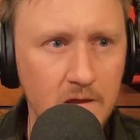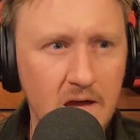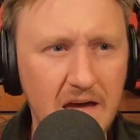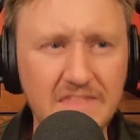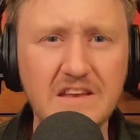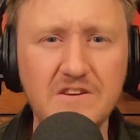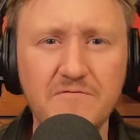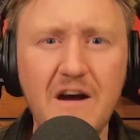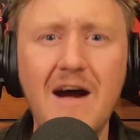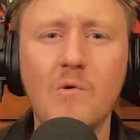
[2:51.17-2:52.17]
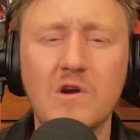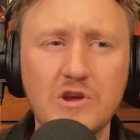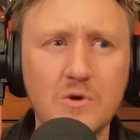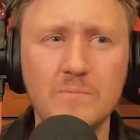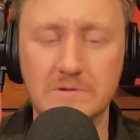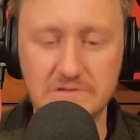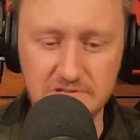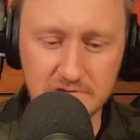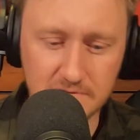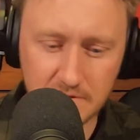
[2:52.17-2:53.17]
And they devour
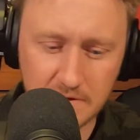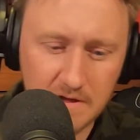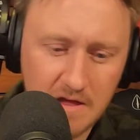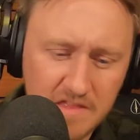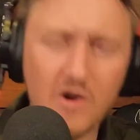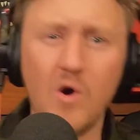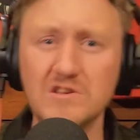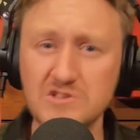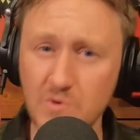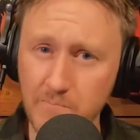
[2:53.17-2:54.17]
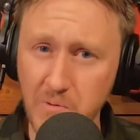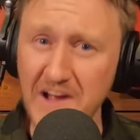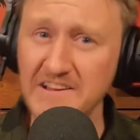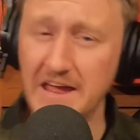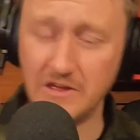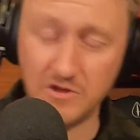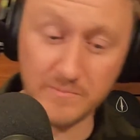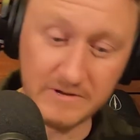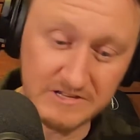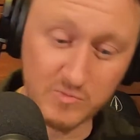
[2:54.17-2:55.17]
humans. They also impregnate
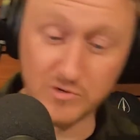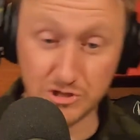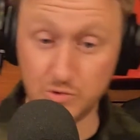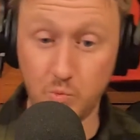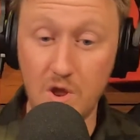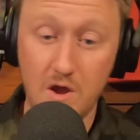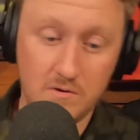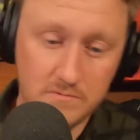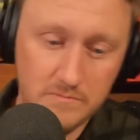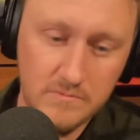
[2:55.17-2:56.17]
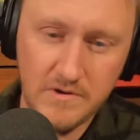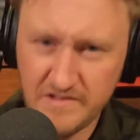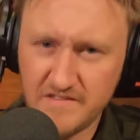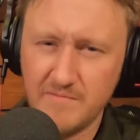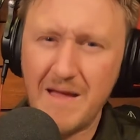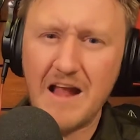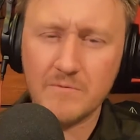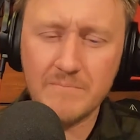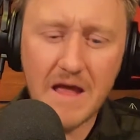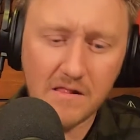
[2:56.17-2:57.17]
humans, which is weird. It doesn't
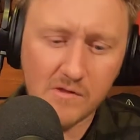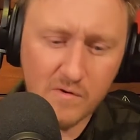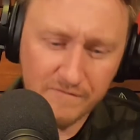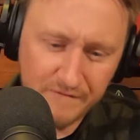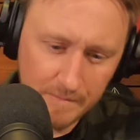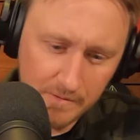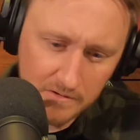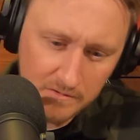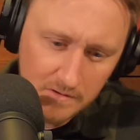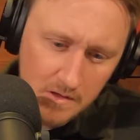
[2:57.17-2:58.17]
matter male or female.